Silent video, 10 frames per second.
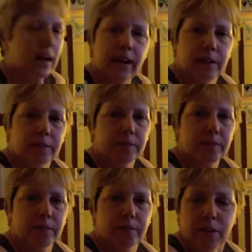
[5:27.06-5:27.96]
Alright,
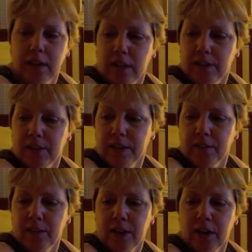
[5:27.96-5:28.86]
I'm going to 11
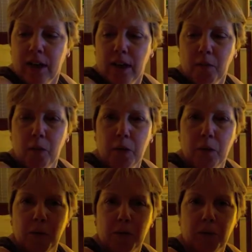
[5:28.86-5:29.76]
leave you. We
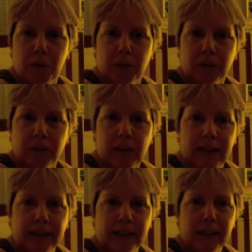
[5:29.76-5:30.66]
will talk to you
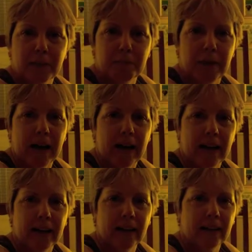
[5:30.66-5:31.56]
later.
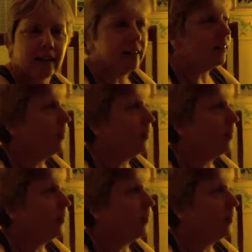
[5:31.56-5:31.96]
Bye.